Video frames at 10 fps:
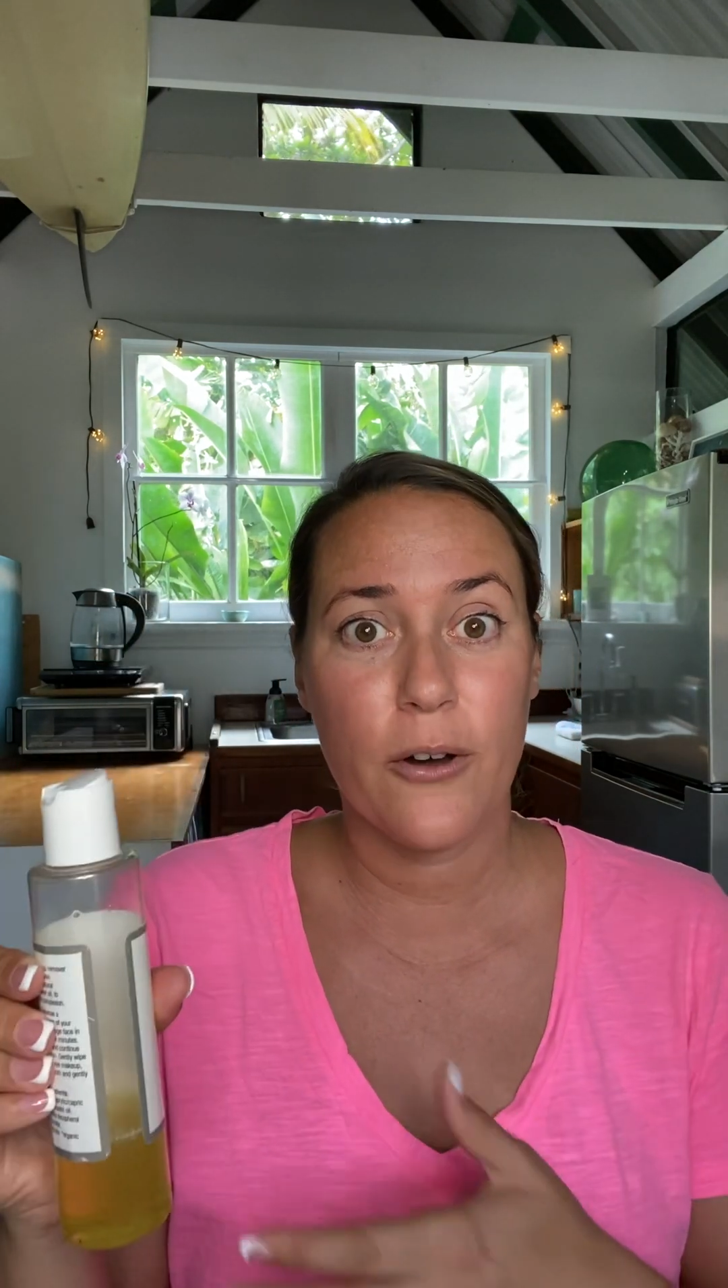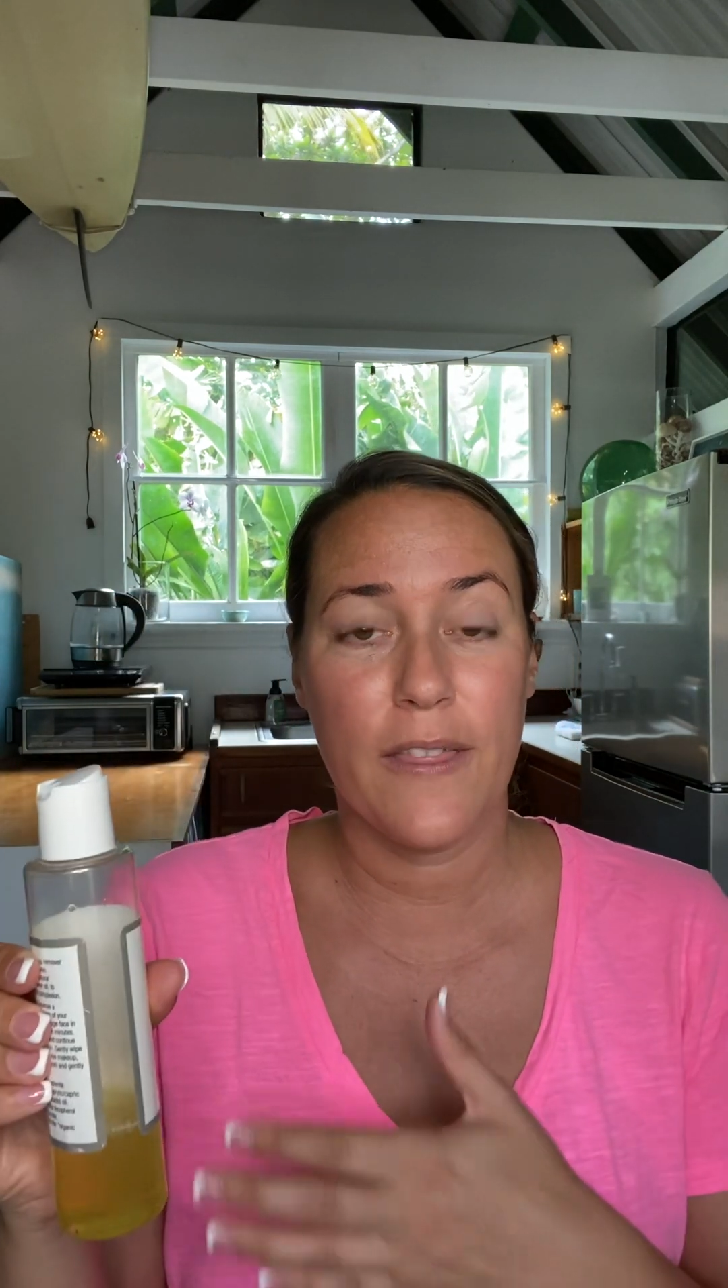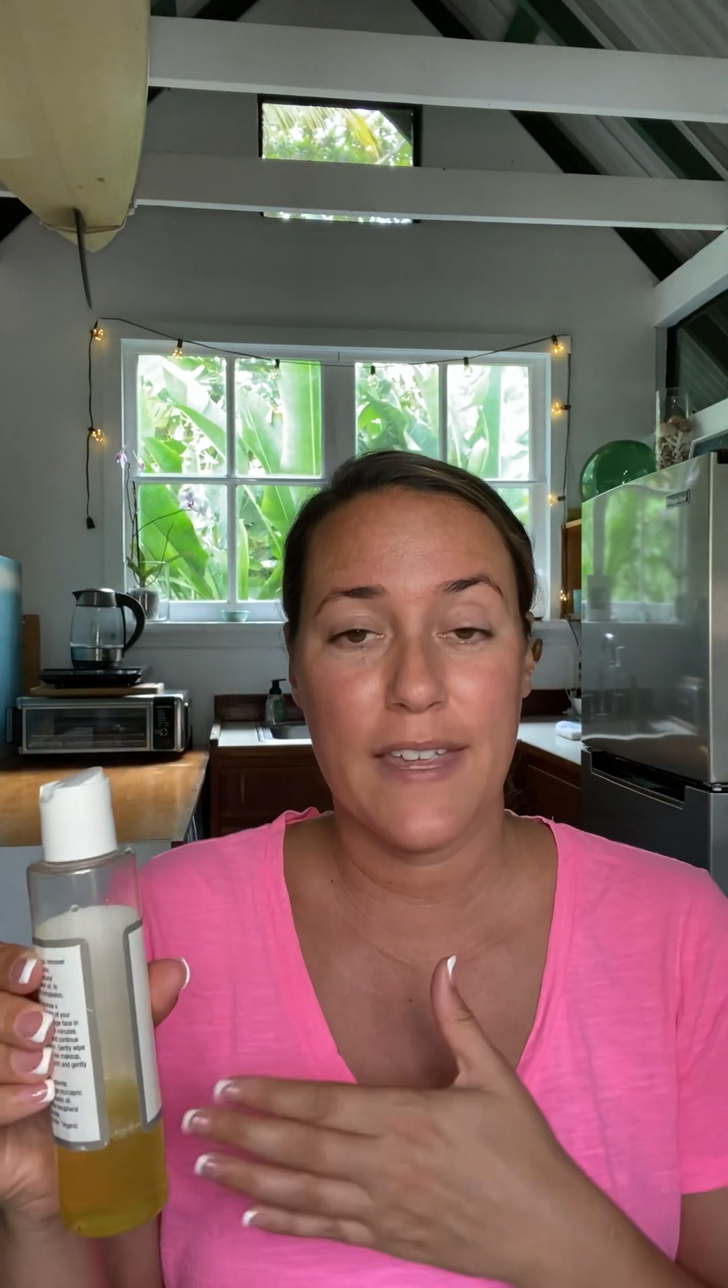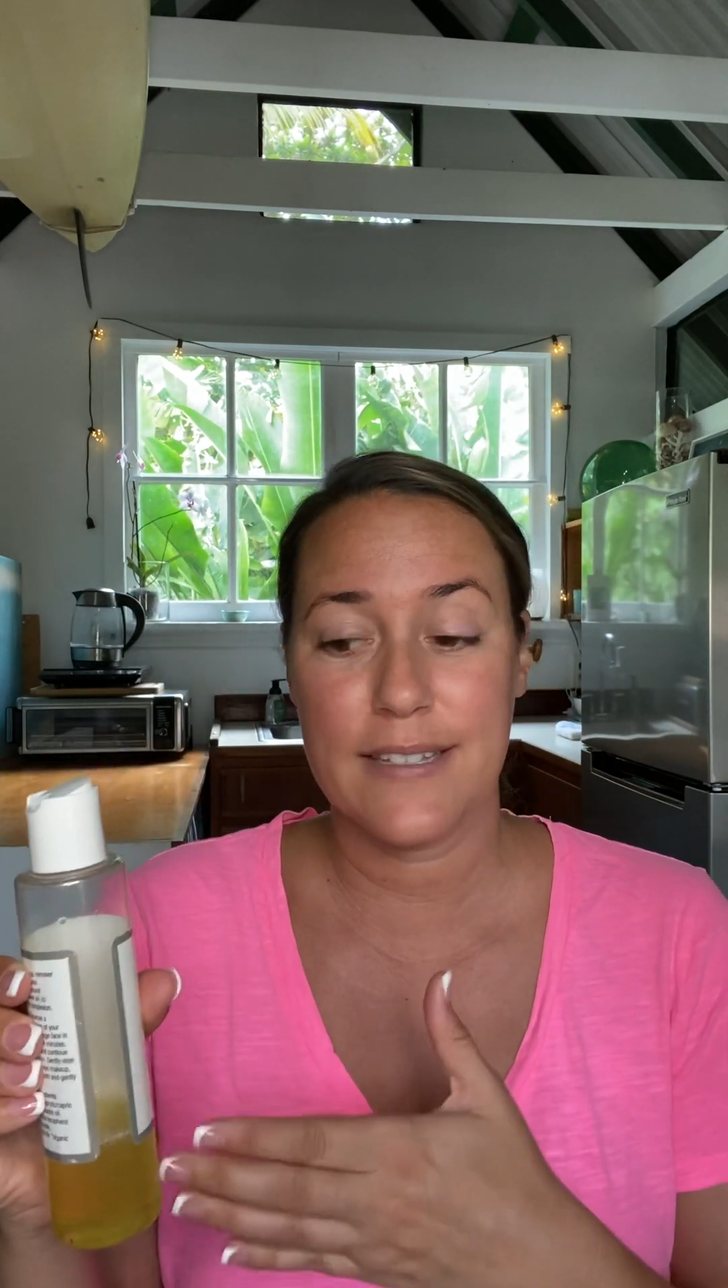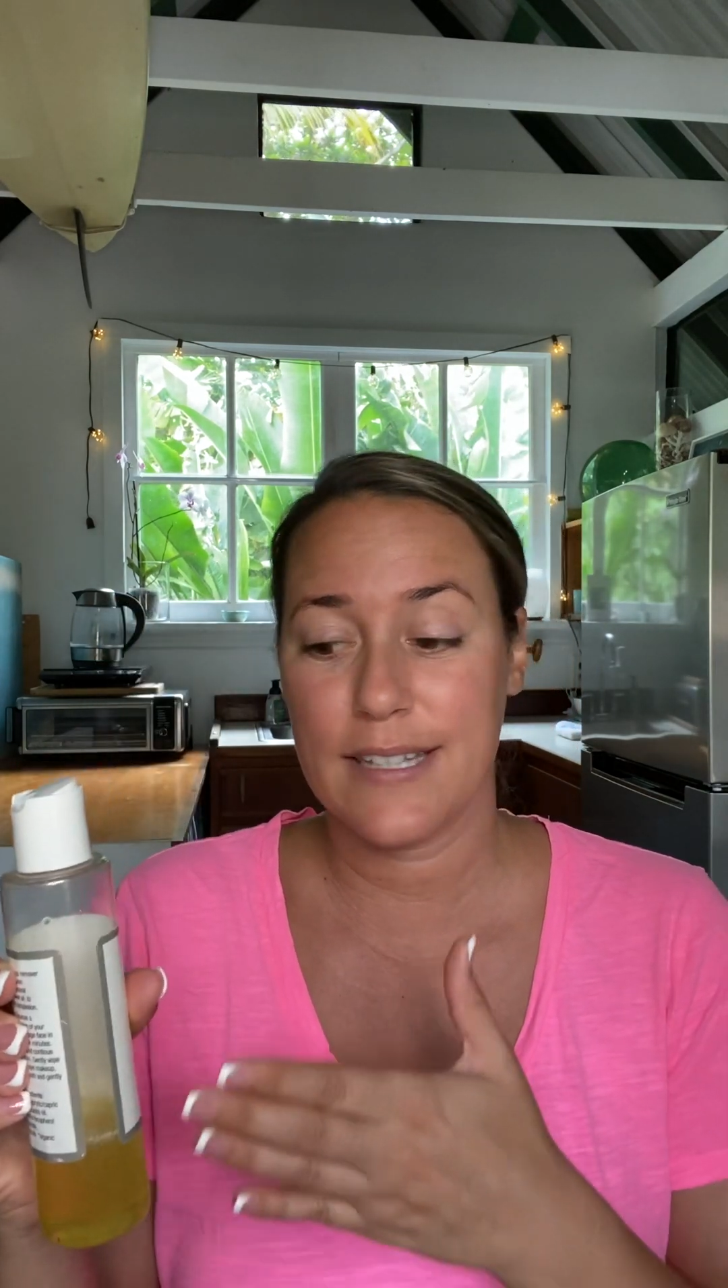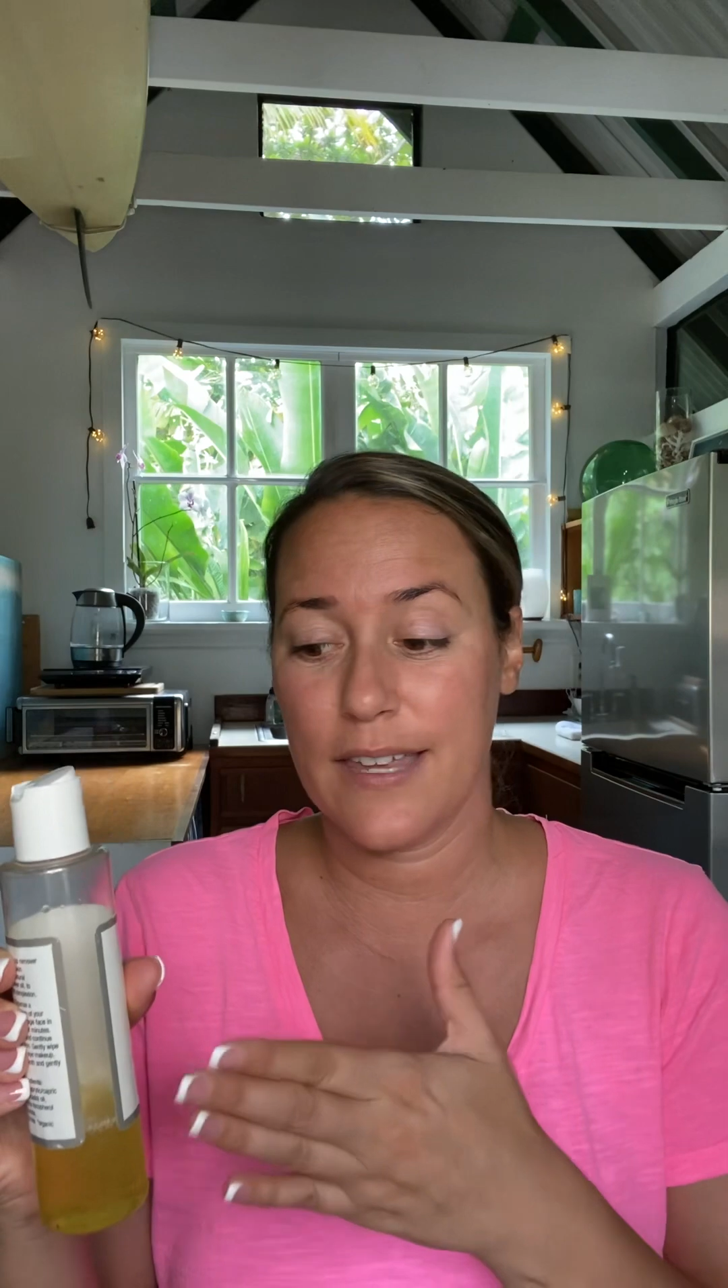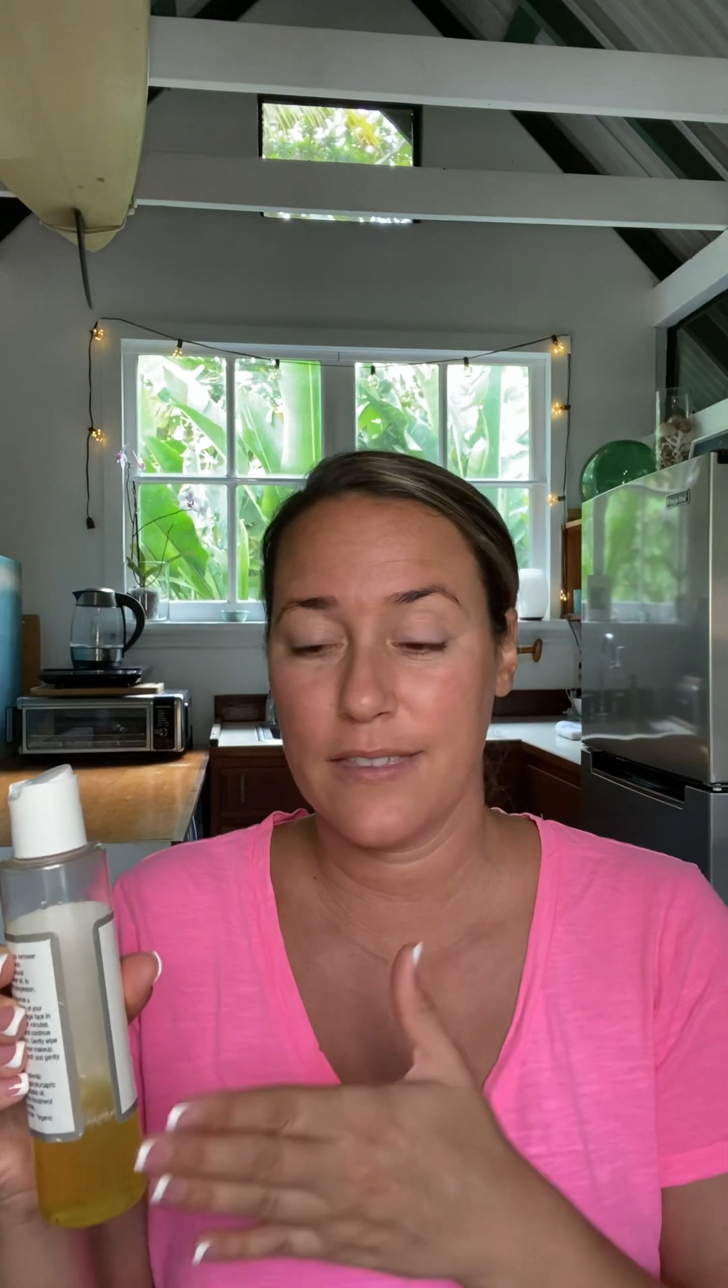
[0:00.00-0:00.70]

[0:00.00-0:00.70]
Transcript: and they said